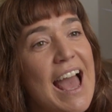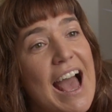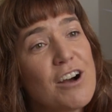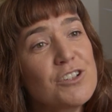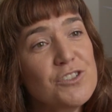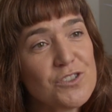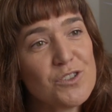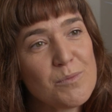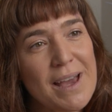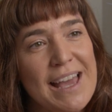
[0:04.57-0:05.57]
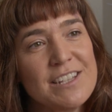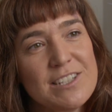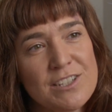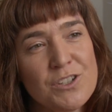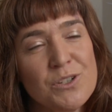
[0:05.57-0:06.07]
our consumer and
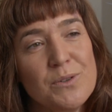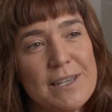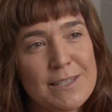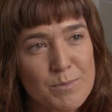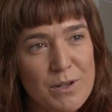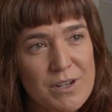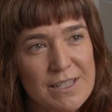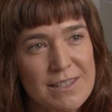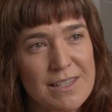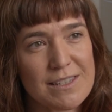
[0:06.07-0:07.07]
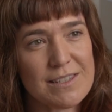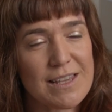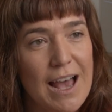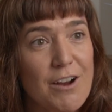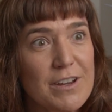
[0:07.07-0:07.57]
digital experiences
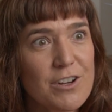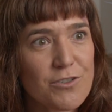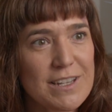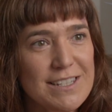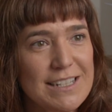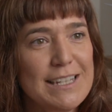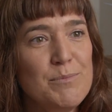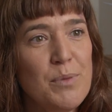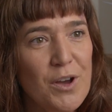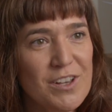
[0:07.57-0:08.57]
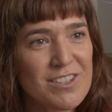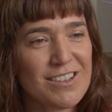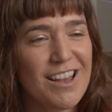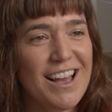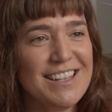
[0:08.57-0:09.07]
are increasingly
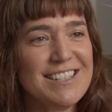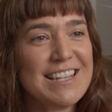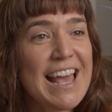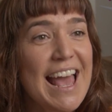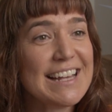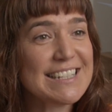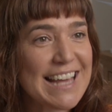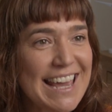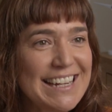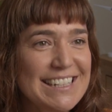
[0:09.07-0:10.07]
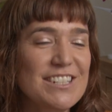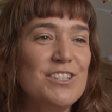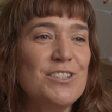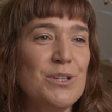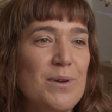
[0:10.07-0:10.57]
personalized and tailored
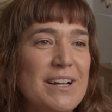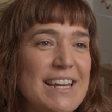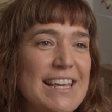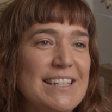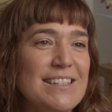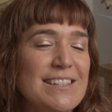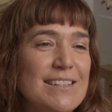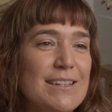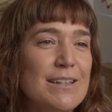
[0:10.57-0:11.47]
to our needs.